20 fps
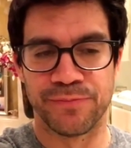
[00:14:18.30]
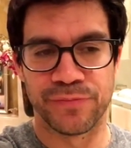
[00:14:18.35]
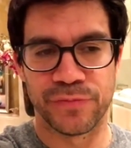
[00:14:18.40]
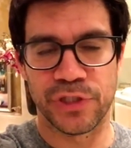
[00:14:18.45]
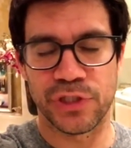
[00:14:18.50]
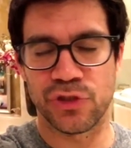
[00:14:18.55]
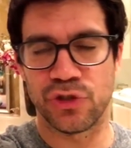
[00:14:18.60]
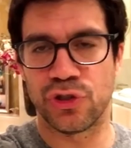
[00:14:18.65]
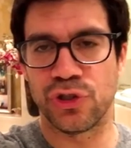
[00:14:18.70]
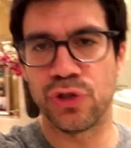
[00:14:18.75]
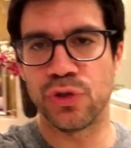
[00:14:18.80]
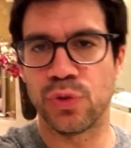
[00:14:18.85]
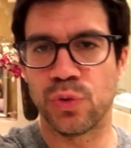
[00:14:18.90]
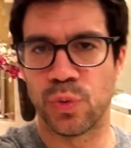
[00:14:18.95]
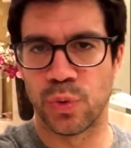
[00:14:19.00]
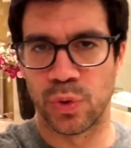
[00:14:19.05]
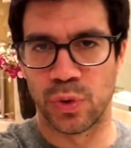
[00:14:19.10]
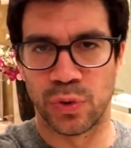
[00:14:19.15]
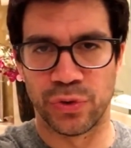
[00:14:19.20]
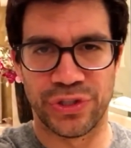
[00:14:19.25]
This dude
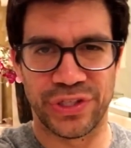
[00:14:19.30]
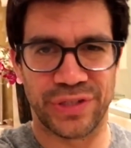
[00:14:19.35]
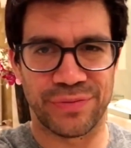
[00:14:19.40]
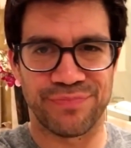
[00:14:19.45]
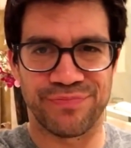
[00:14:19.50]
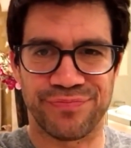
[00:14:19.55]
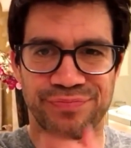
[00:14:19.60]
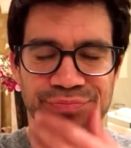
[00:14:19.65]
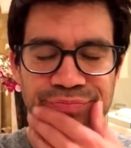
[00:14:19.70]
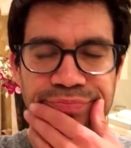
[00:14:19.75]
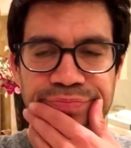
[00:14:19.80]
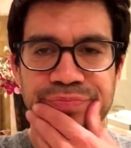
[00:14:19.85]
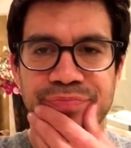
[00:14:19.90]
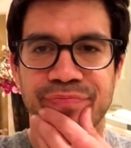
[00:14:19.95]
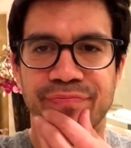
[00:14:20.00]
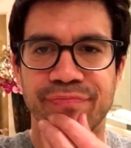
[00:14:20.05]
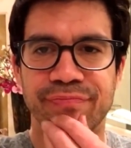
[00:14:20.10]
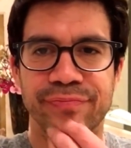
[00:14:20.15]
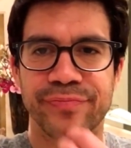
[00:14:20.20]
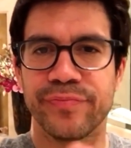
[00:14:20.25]
rolled in.
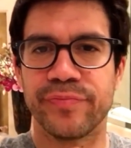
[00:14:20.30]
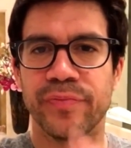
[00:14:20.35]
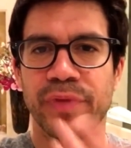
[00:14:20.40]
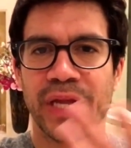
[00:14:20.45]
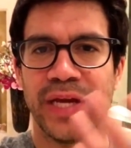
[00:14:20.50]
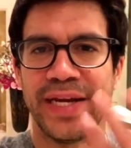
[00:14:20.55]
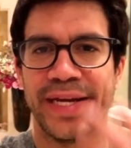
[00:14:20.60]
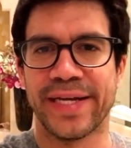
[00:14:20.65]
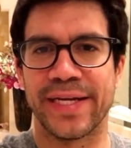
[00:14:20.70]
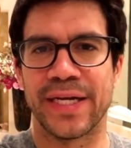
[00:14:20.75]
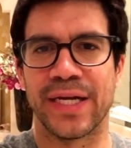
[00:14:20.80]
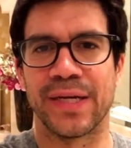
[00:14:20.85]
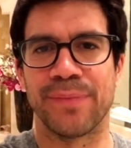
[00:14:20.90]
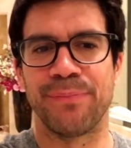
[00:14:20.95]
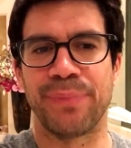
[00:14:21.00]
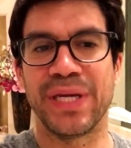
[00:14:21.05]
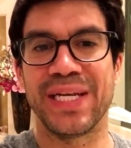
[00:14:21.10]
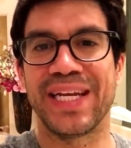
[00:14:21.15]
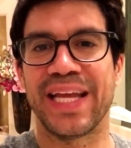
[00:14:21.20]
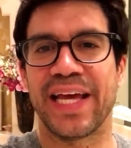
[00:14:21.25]
And
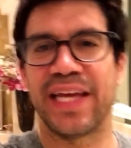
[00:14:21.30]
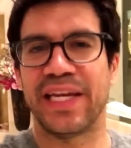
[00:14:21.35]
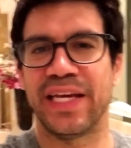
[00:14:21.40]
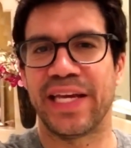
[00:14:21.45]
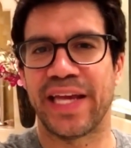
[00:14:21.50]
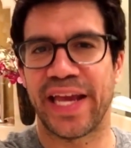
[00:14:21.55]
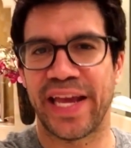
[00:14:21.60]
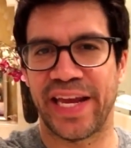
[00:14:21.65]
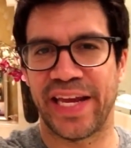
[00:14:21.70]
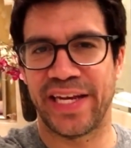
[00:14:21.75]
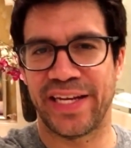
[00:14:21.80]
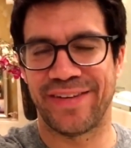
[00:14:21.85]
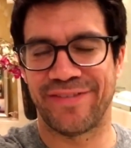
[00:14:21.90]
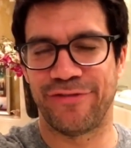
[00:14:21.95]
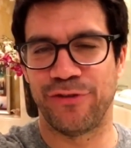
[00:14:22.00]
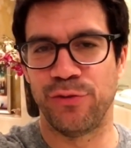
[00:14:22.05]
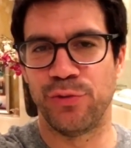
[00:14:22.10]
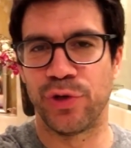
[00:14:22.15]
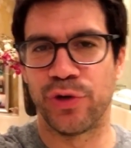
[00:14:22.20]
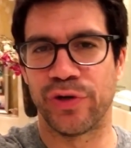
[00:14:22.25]
Big Daddy Kane, if
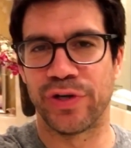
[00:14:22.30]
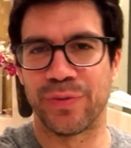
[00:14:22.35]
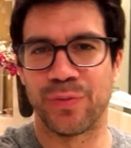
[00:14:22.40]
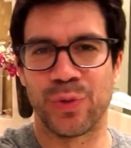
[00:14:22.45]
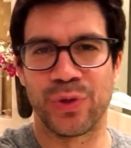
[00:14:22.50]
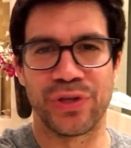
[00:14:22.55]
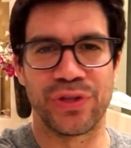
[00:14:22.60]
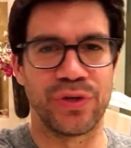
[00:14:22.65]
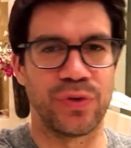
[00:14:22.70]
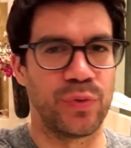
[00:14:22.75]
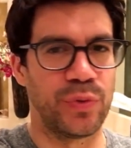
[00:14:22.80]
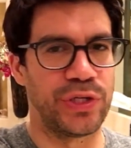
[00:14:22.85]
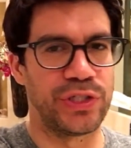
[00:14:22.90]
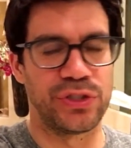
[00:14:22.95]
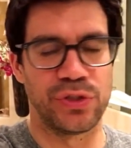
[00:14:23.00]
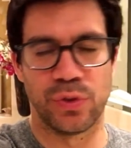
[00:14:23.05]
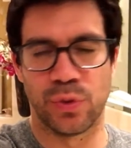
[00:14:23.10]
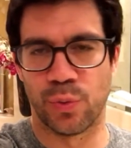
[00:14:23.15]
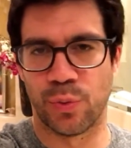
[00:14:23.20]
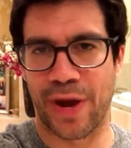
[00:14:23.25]
you know him, one of the
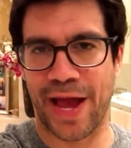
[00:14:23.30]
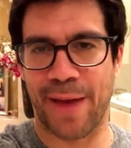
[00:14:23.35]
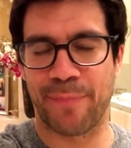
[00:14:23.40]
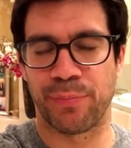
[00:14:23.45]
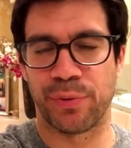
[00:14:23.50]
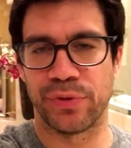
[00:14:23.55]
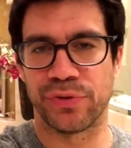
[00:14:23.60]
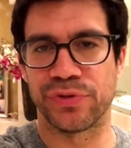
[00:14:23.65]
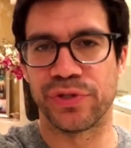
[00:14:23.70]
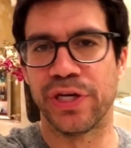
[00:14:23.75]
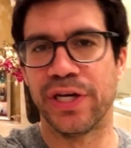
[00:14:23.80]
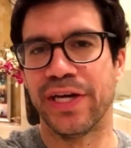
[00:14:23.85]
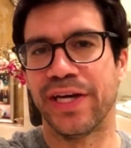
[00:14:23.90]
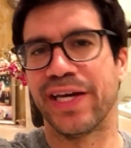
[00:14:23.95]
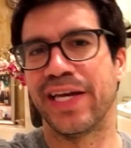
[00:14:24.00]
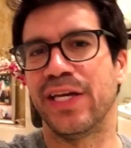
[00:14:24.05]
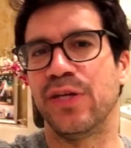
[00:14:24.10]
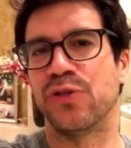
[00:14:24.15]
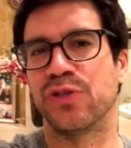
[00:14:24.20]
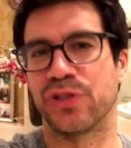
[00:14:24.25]
original rappers,
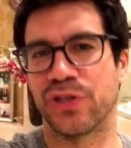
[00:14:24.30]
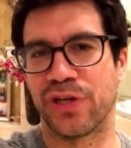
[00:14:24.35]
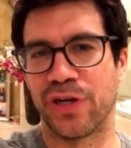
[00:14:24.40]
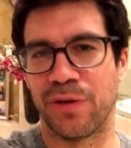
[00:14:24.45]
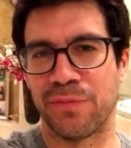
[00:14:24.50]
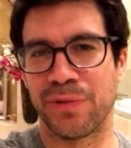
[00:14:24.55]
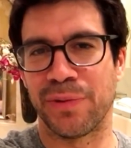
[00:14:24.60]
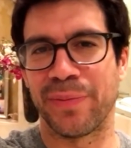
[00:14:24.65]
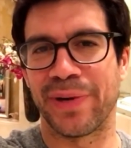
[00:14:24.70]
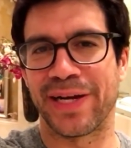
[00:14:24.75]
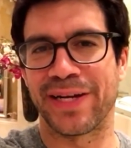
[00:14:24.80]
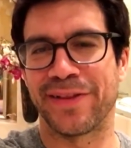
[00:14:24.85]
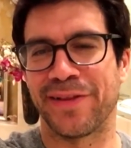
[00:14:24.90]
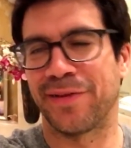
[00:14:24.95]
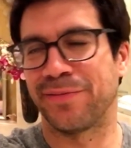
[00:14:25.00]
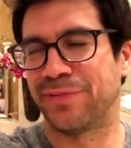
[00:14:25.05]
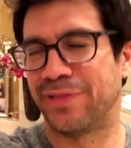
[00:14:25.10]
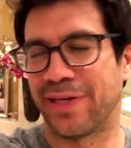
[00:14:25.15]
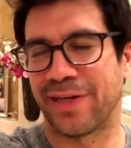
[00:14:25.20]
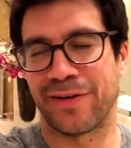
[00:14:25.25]
he used to come to my
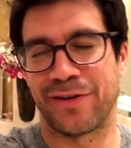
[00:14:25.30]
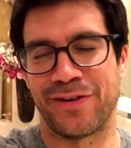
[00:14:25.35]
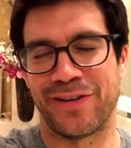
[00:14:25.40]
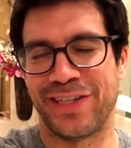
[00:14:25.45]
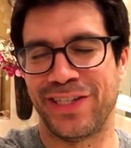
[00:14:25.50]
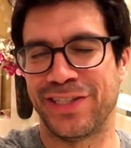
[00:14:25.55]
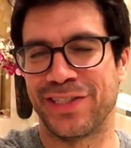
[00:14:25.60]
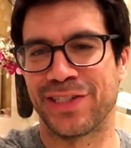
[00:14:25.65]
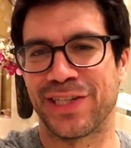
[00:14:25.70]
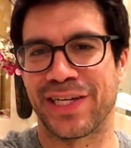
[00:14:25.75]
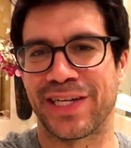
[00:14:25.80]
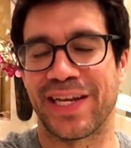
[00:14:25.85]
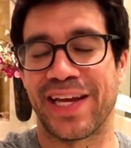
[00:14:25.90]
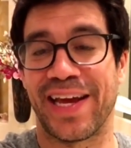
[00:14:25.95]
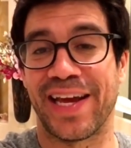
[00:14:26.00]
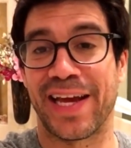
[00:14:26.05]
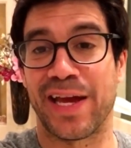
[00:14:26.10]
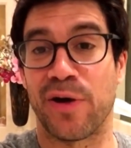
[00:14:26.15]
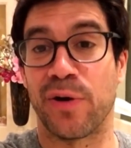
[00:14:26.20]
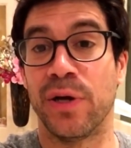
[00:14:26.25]
clubs. I don't know, he just liked to
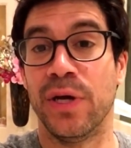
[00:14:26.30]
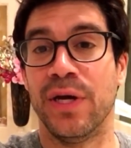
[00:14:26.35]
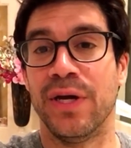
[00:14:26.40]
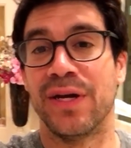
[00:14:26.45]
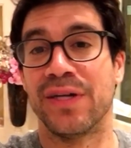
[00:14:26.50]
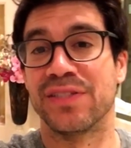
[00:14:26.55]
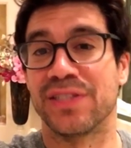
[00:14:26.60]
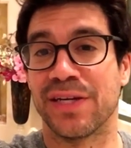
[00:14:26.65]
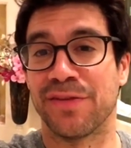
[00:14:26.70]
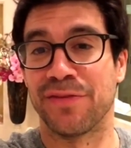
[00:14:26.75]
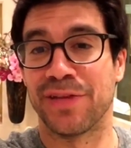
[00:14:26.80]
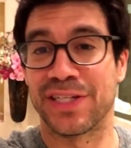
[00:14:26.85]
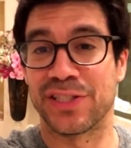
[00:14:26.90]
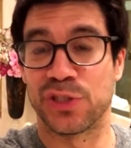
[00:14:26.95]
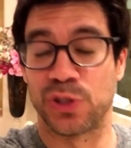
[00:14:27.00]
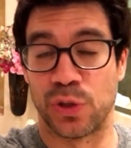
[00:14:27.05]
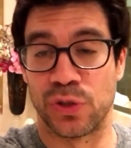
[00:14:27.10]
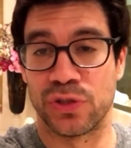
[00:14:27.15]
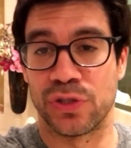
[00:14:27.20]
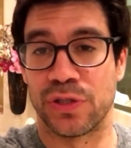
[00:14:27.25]
hang out. Used to have like
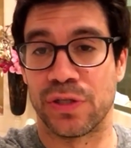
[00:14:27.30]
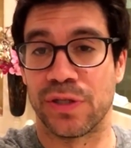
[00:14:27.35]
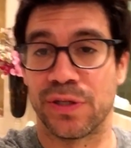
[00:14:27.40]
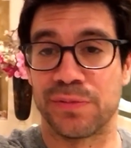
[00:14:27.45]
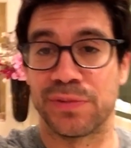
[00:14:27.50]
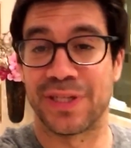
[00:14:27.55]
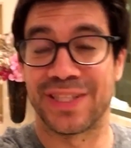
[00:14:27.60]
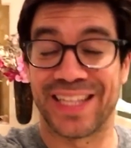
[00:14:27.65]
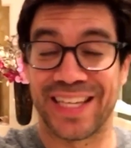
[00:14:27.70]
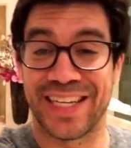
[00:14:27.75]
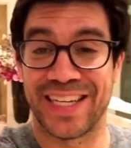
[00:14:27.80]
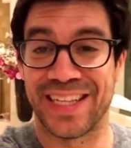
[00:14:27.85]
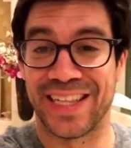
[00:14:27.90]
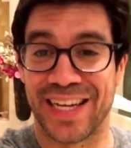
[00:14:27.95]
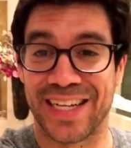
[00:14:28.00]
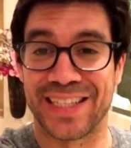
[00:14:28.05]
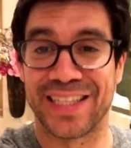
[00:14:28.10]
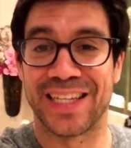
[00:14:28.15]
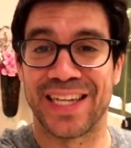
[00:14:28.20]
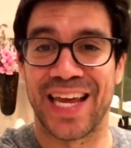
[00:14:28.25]
salsa clubs. I think he
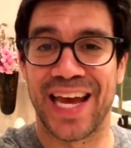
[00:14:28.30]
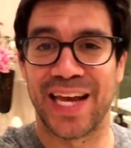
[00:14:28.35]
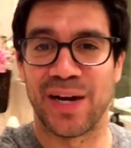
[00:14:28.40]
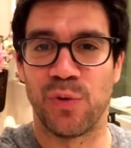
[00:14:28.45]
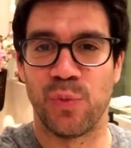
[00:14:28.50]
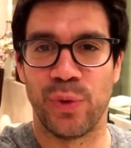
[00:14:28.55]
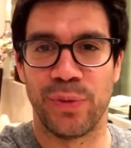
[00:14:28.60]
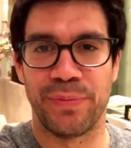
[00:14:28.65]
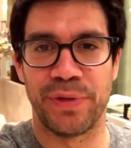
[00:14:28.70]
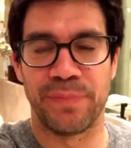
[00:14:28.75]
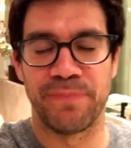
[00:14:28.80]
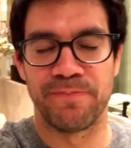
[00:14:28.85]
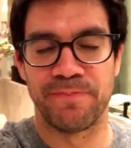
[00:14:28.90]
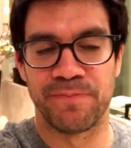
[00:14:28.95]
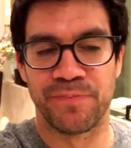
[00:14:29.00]
liked the Latin women.